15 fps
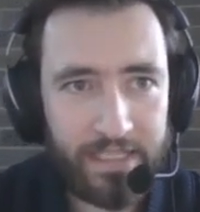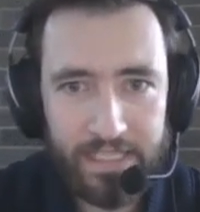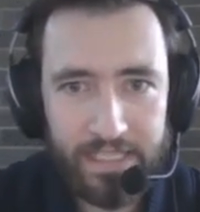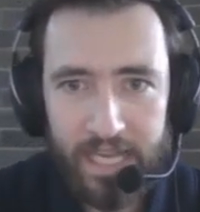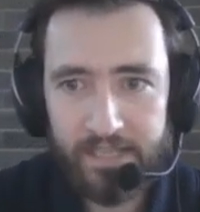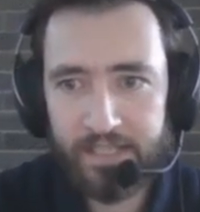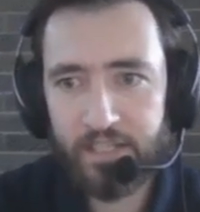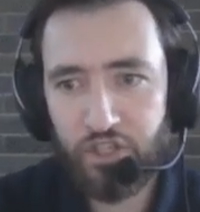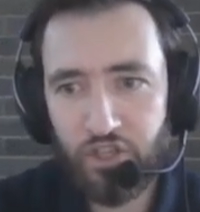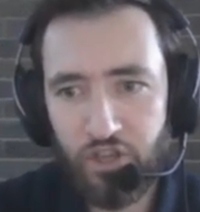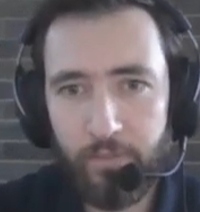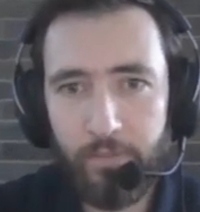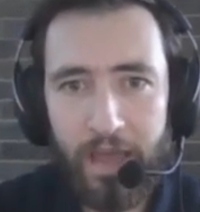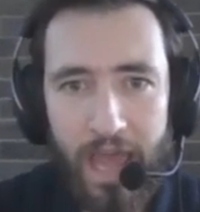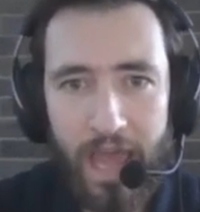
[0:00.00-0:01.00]

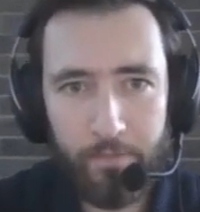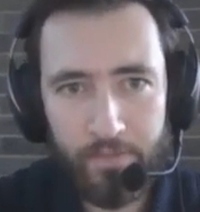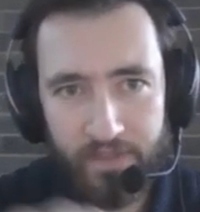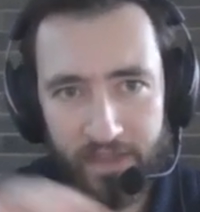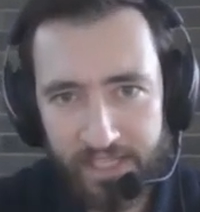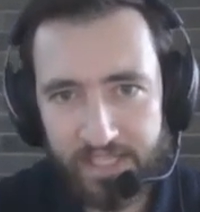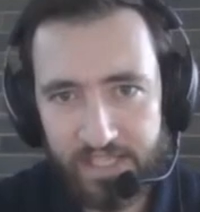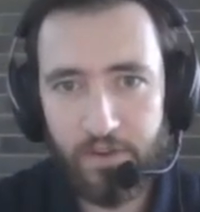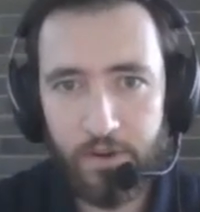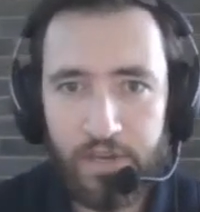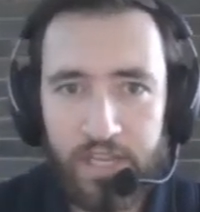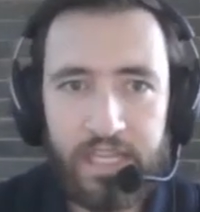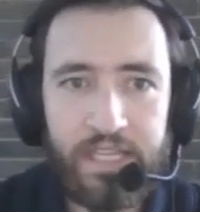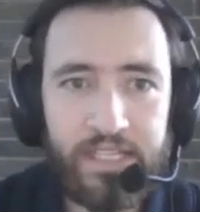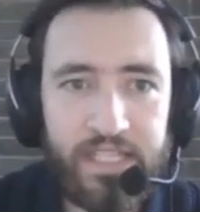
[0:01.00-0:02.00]
desktop app that's very
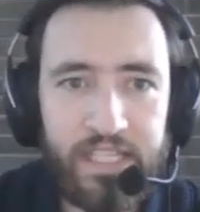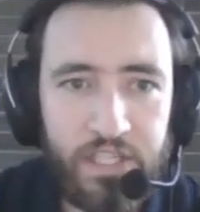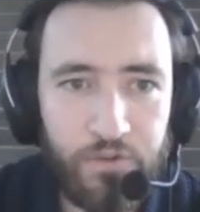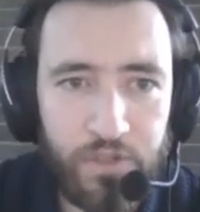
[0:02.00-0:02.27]
easy to